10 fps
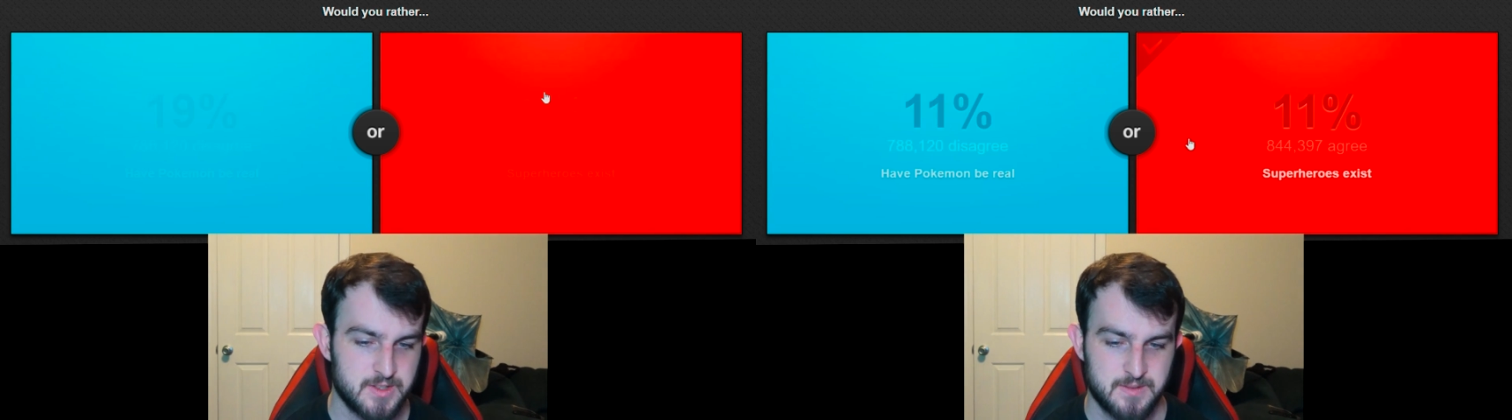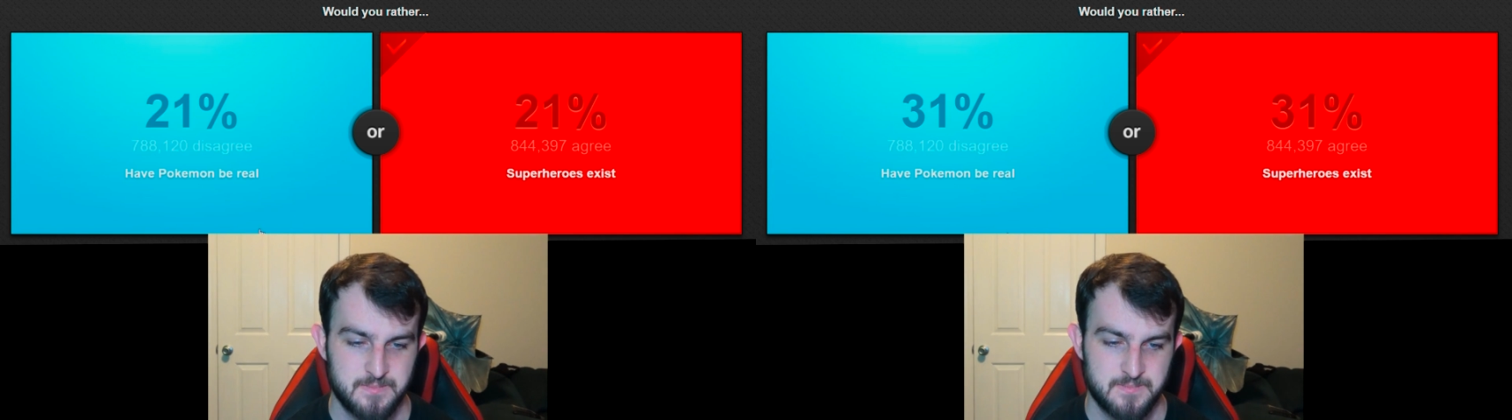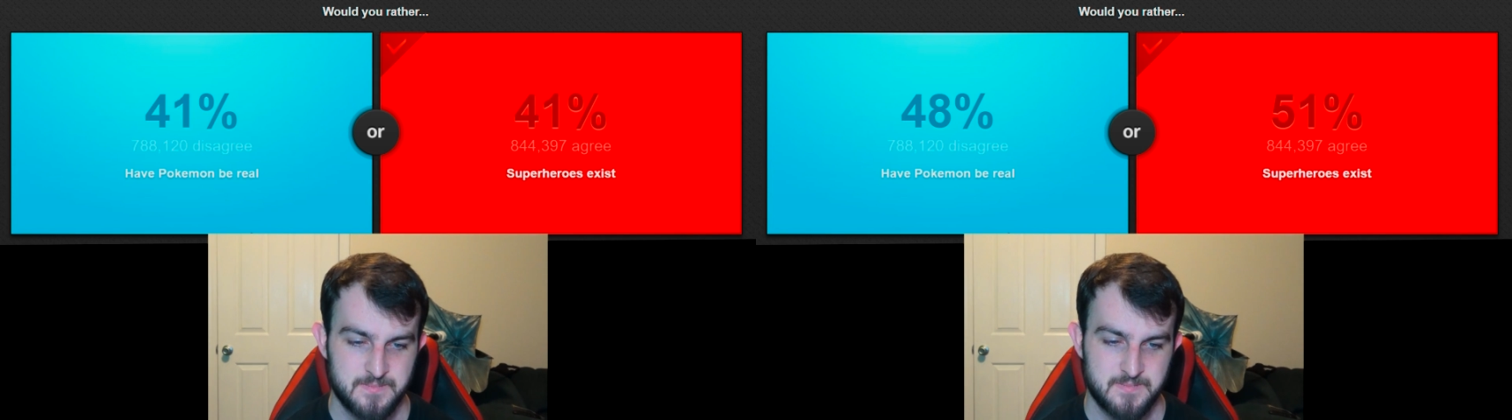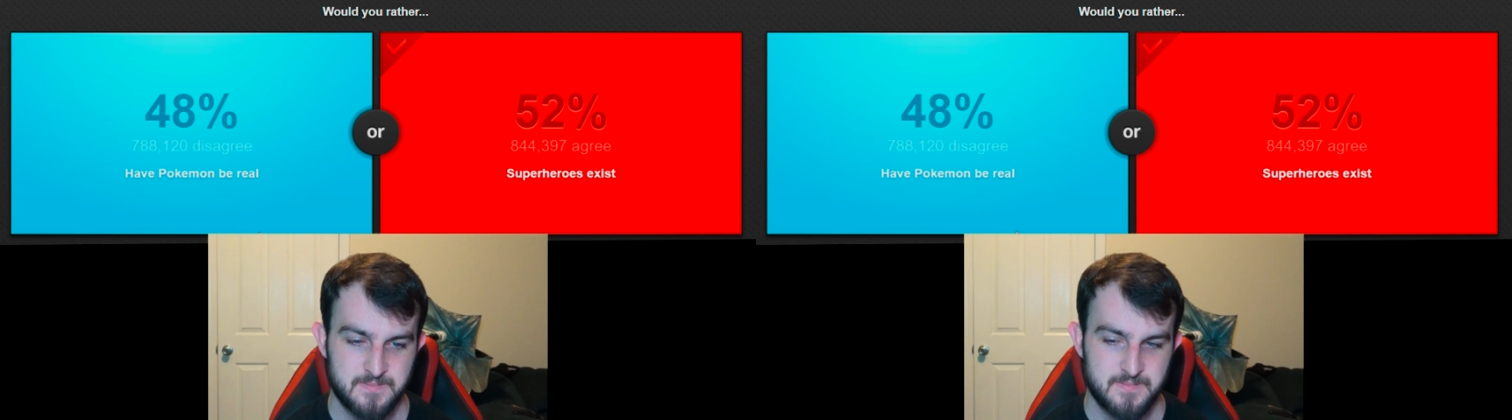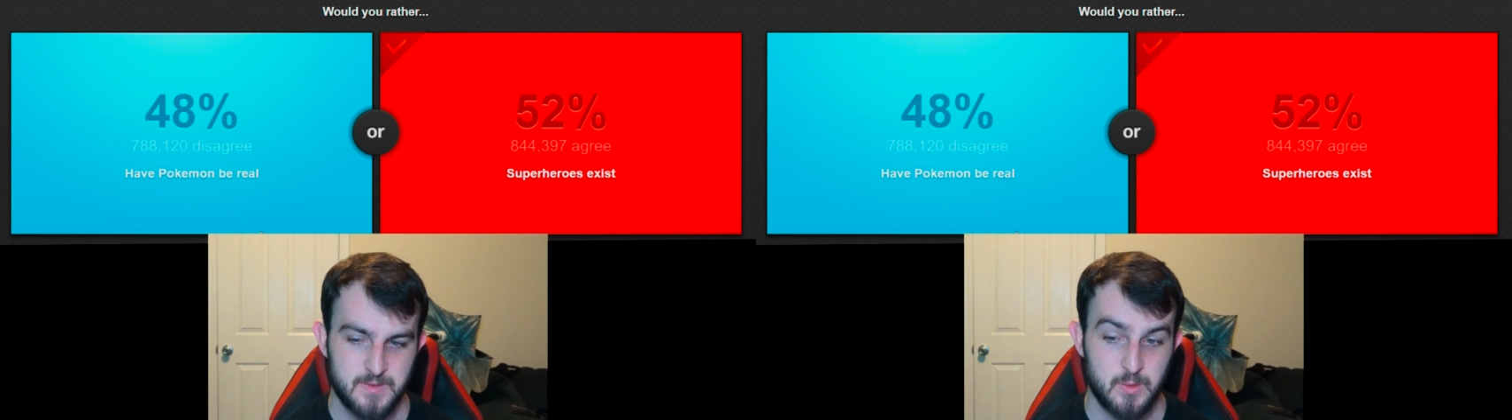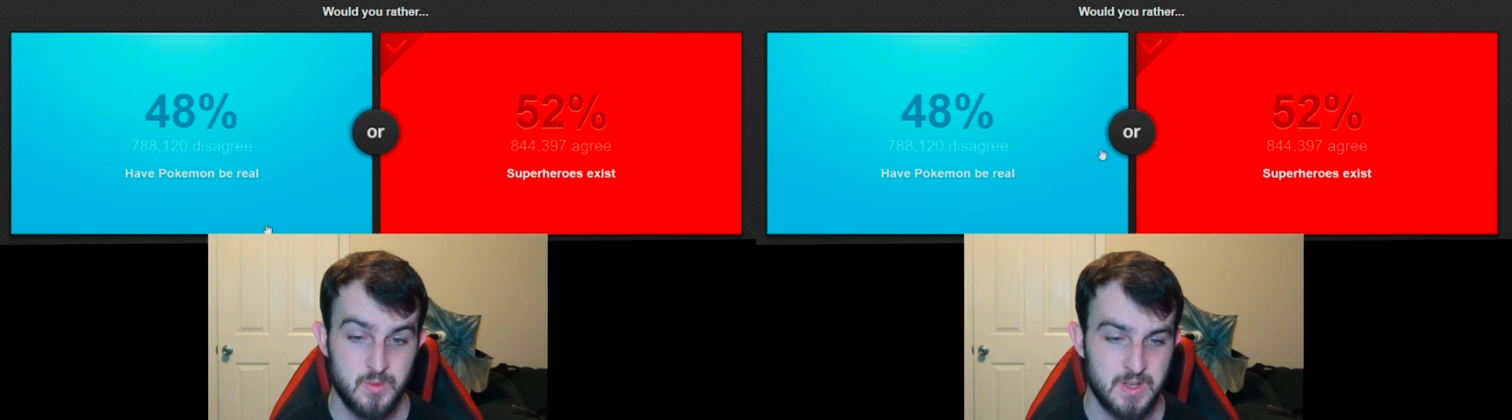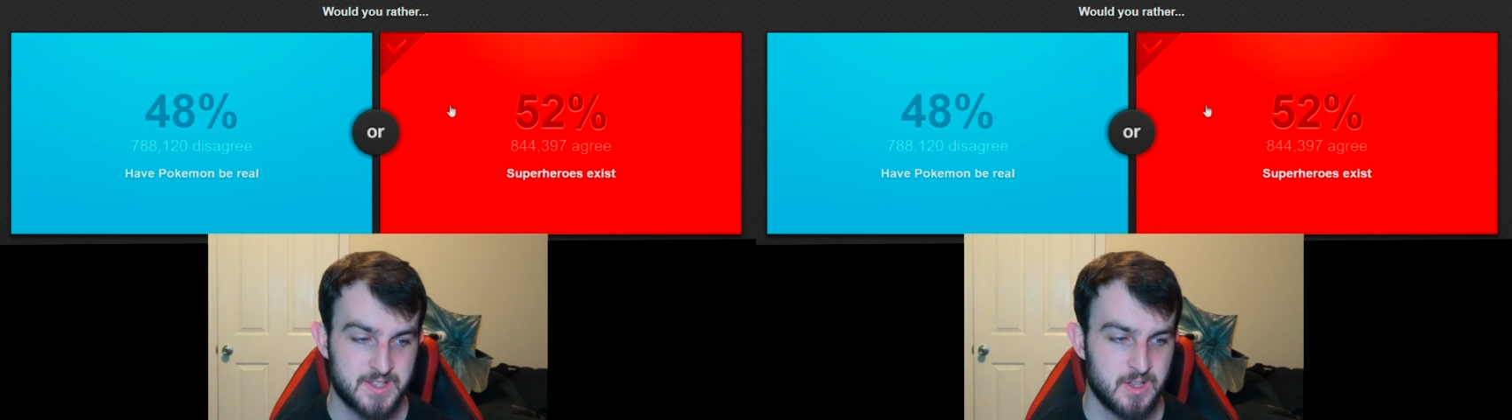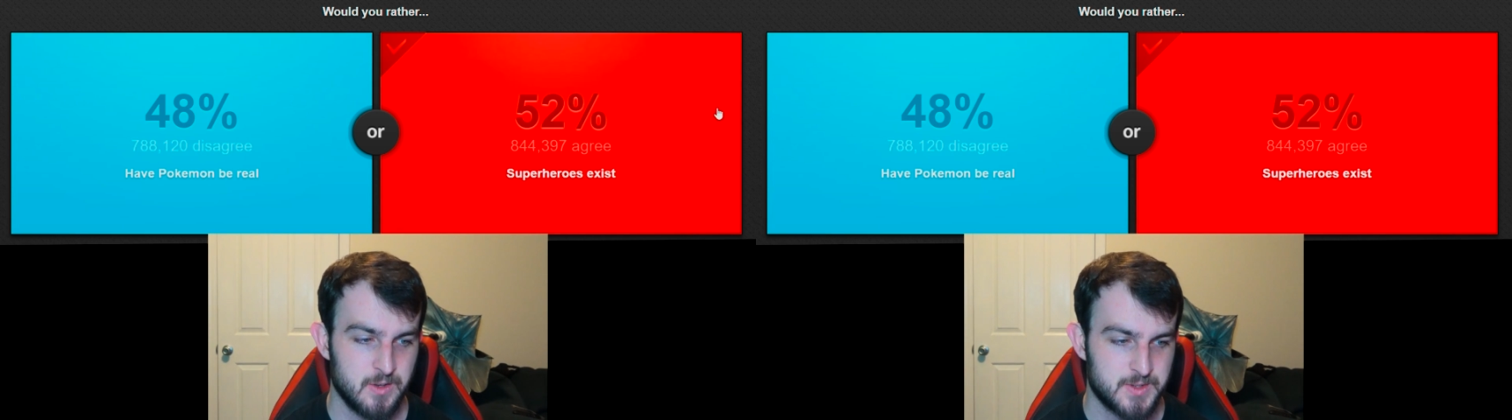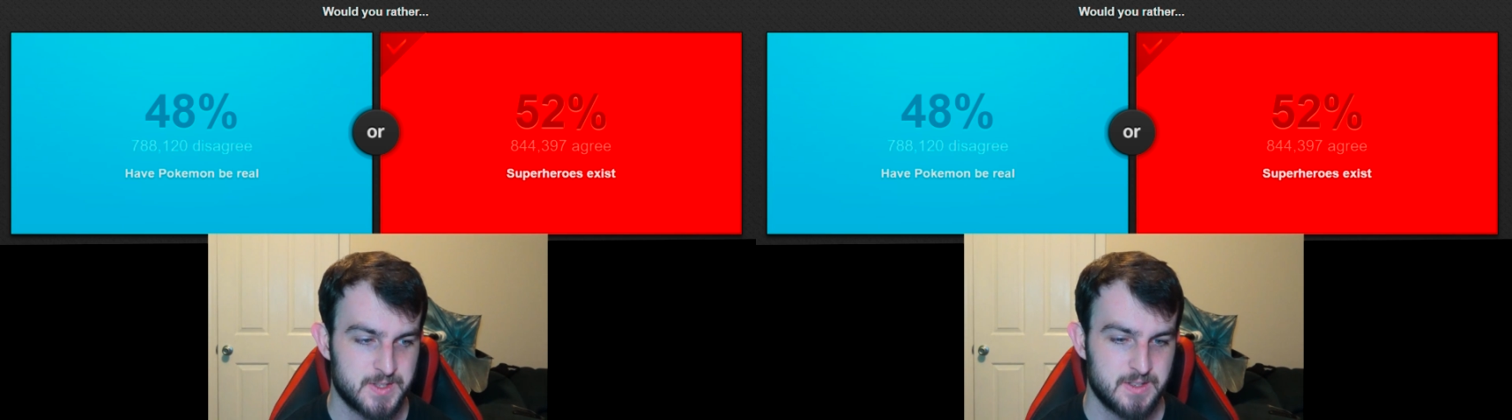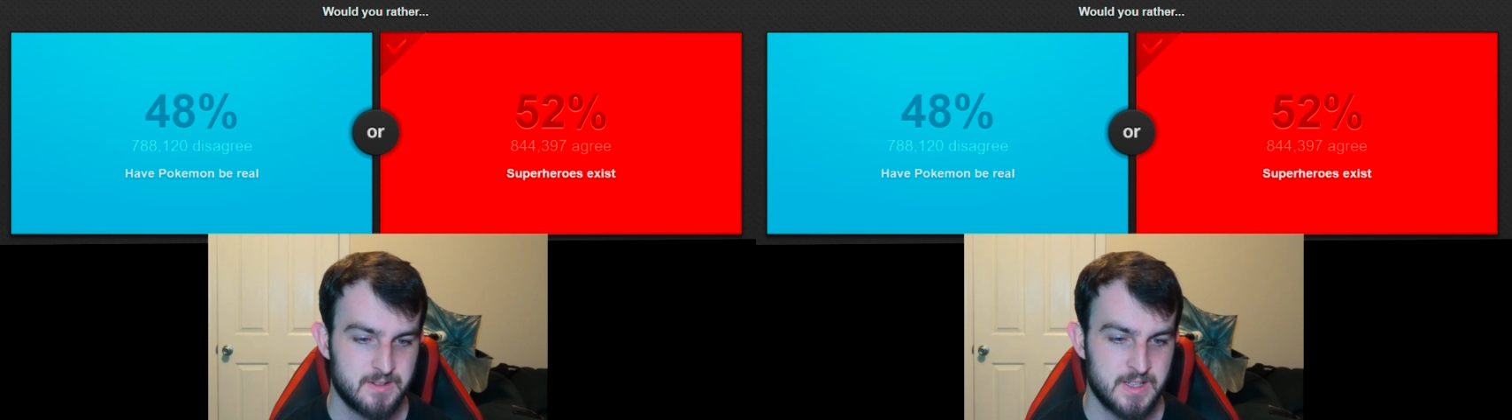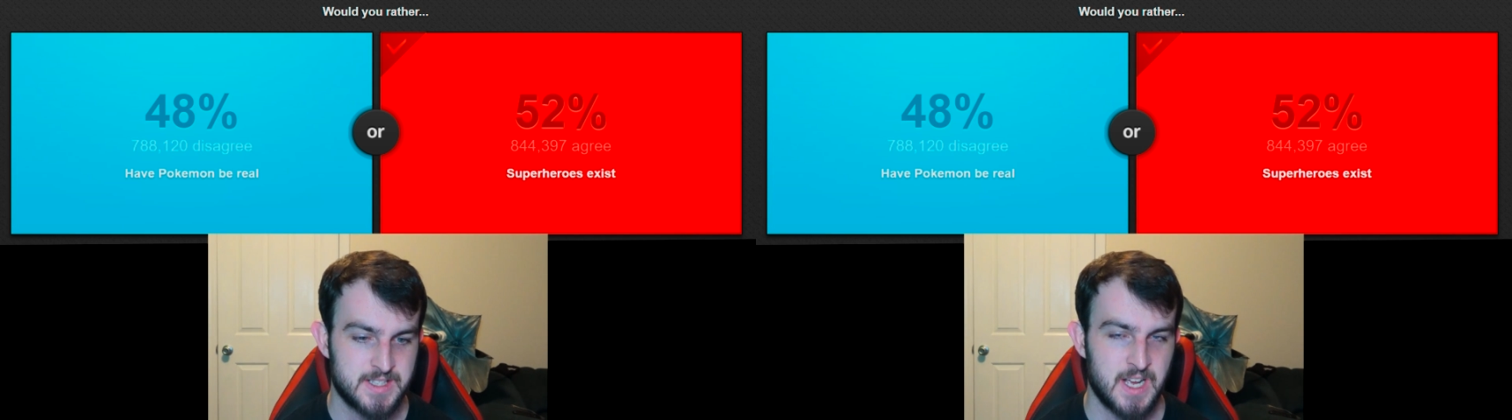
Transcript: Superheroes. Ooh, that's close.